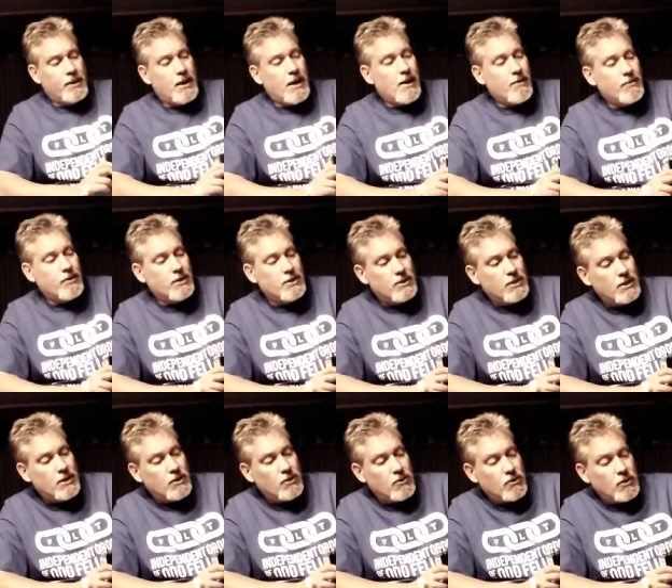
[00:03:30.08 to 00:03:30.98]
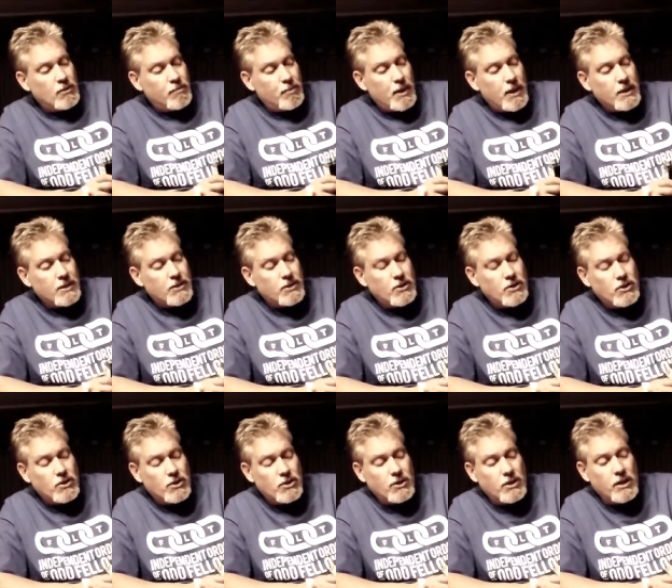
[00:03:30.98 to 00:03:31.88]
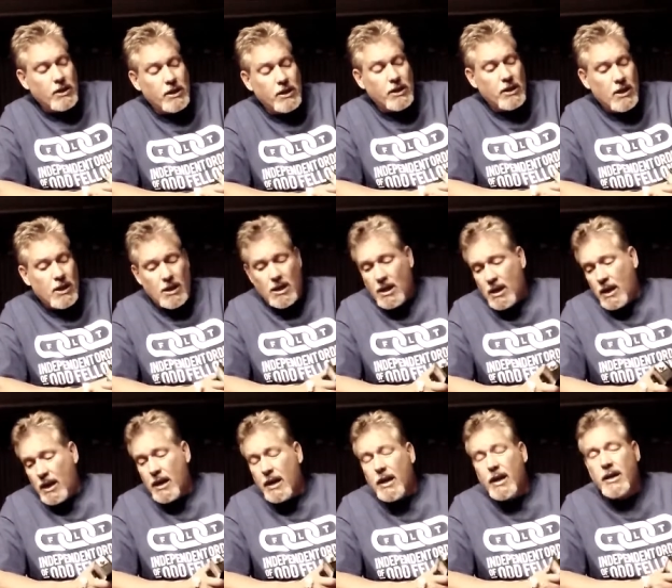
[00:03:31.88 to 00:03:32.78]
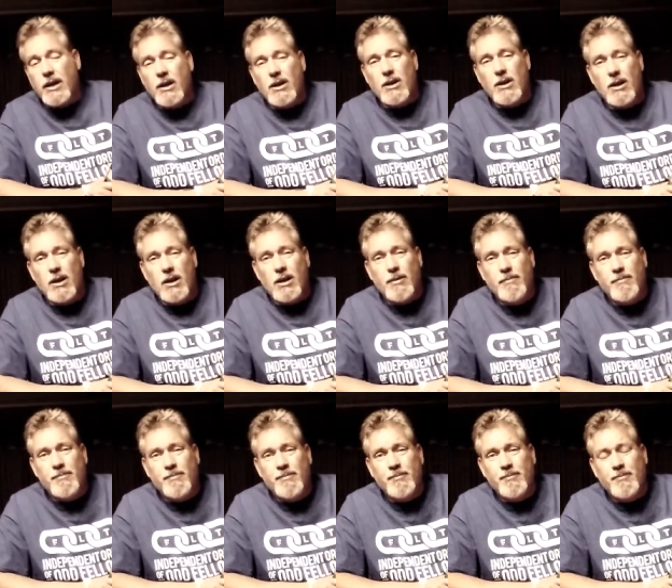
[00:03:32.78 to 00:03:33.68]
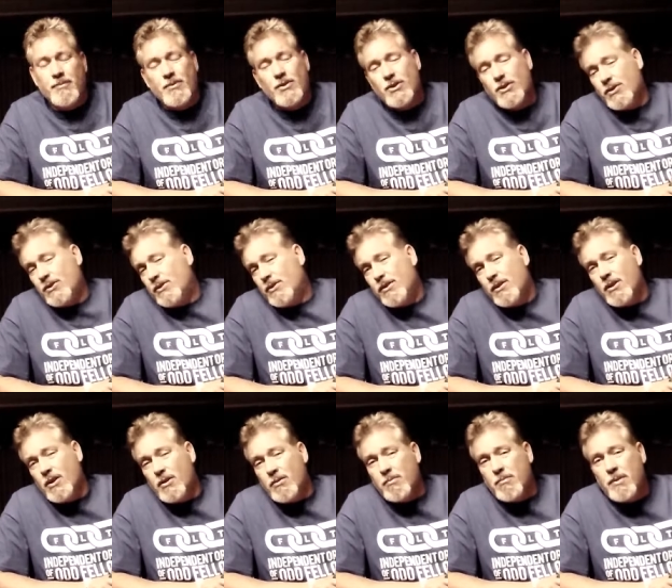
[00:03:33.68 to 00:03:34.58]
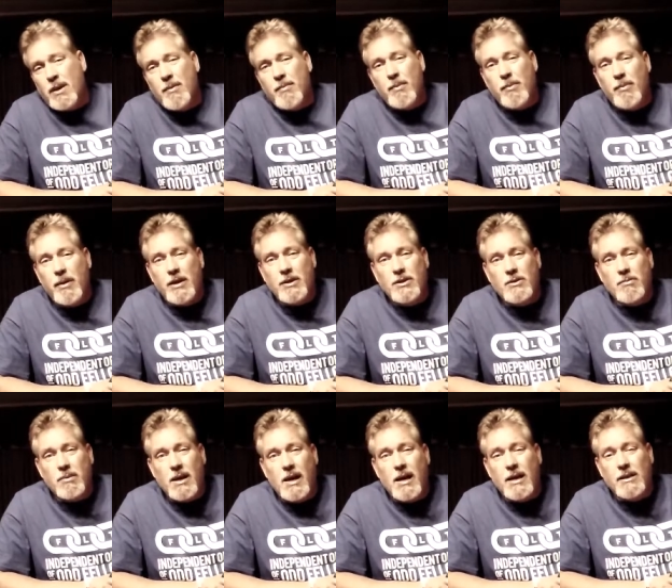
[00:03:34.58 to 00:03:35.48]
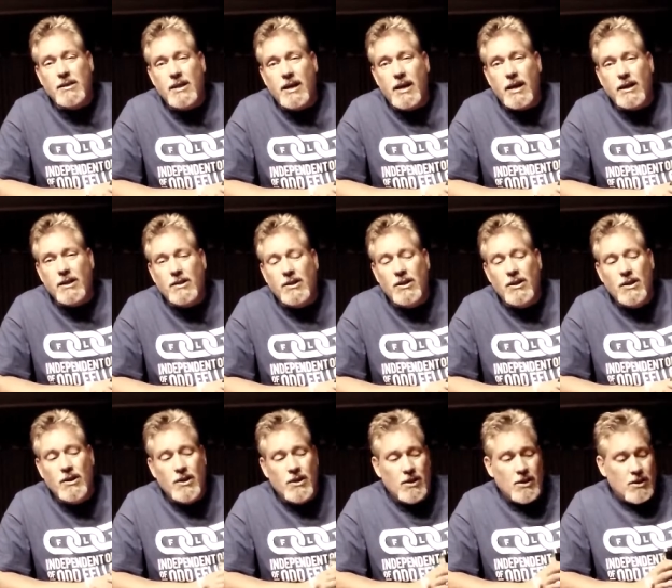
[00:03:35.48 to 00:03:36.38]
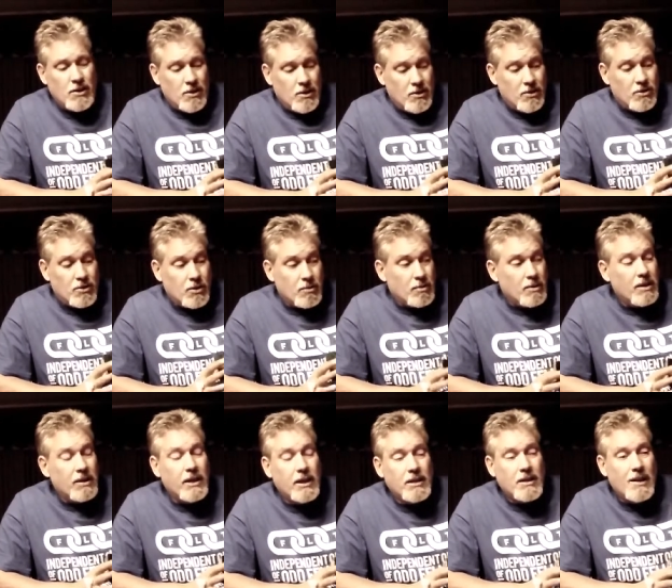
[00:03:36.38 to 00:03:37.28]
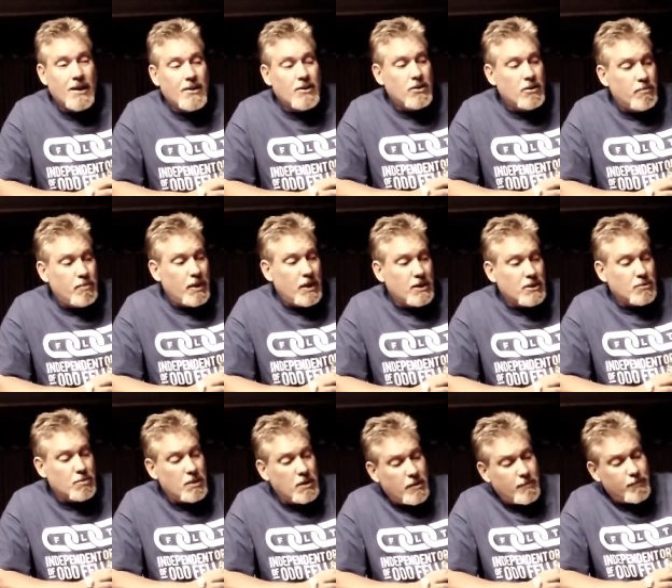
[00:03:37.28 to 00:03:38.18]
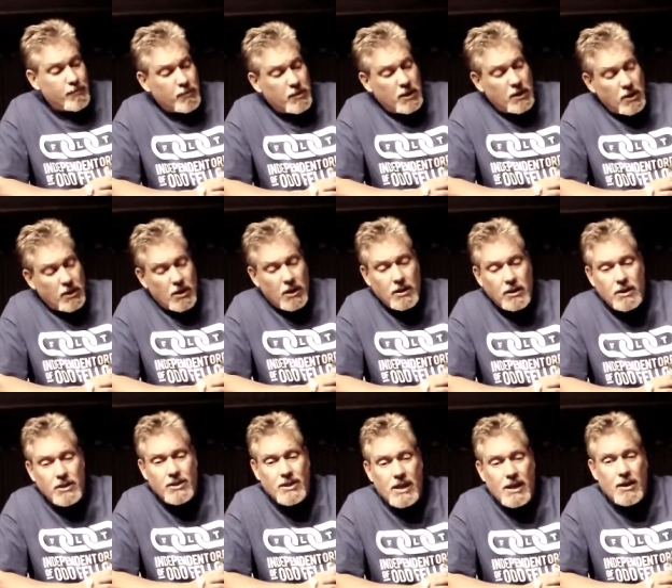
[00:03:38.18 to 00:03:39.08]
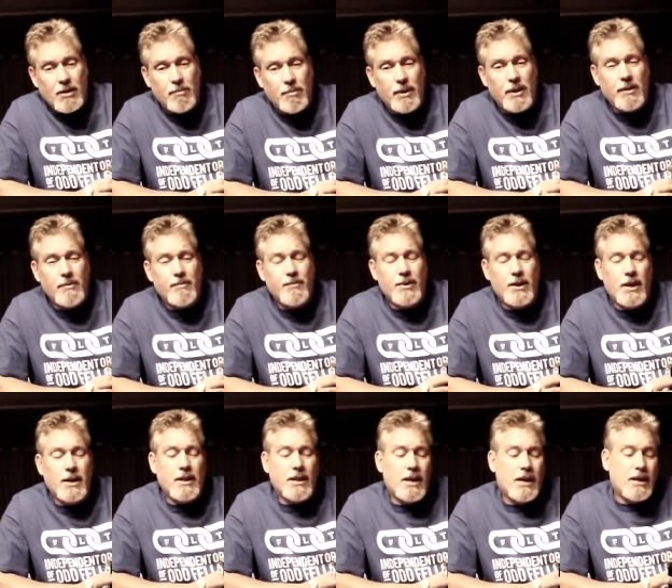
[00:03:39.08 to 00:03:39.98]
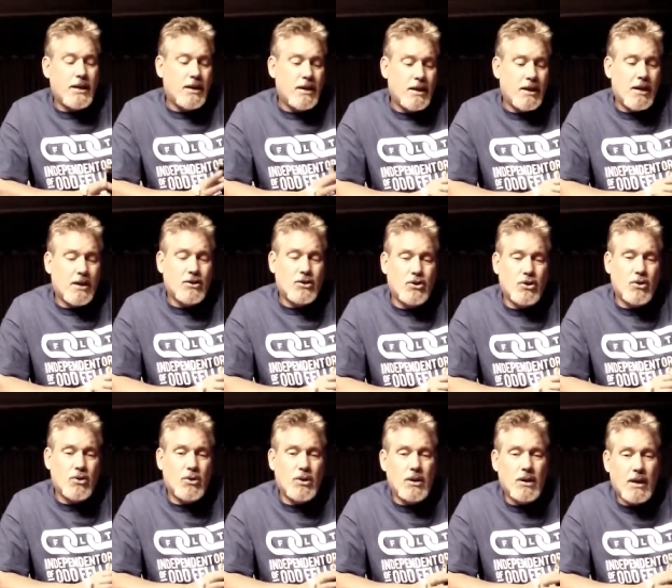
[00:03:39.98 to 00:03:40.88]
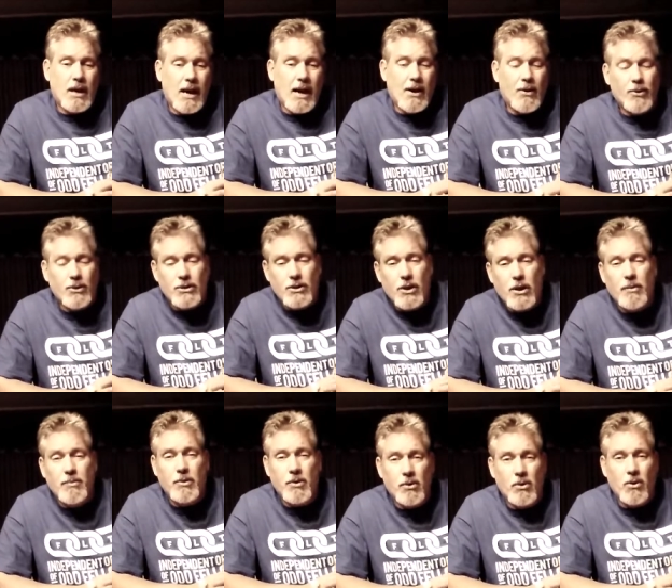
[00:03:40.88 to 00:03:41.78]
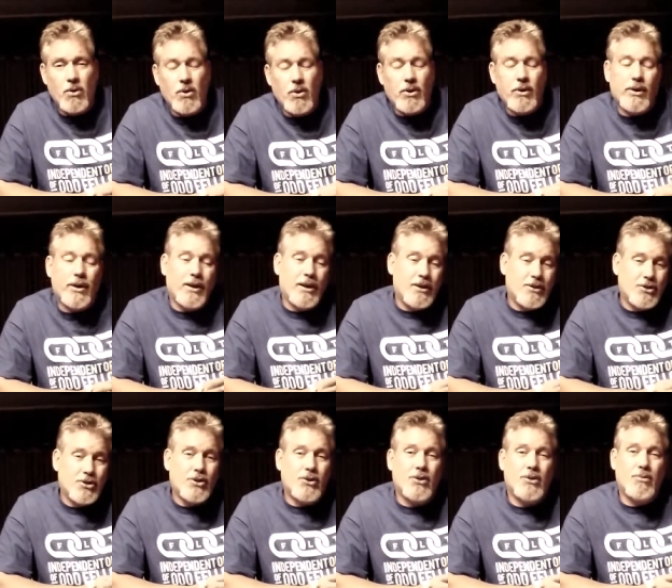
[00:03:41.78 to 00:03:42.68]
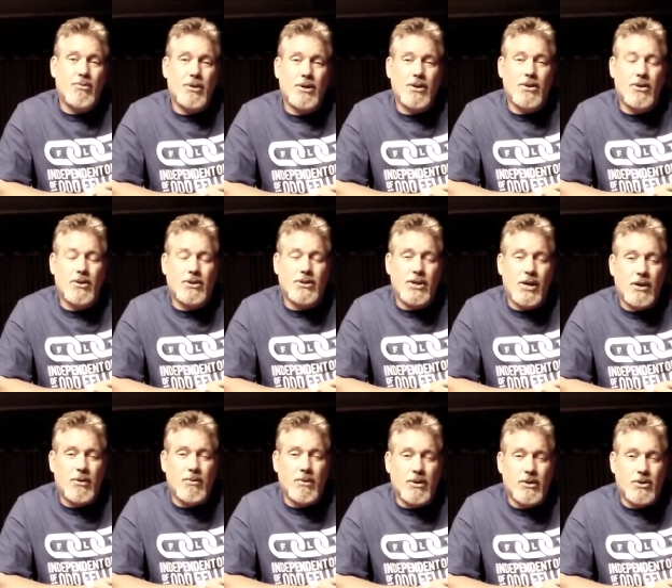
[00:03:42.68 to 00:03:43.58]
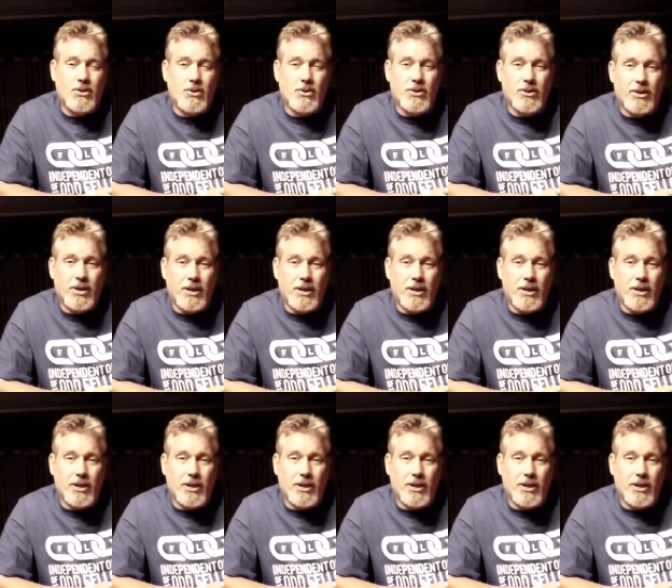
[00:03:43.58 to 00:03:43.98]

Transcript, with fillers: have this sitting on the passenger seat, and I could, uh, you know, maybe make some contact. So I'm going to get down in the basement, I'm going to cut this out a bit, and then I'll show you how it's coming along, and I'll show you what it looks like when it's all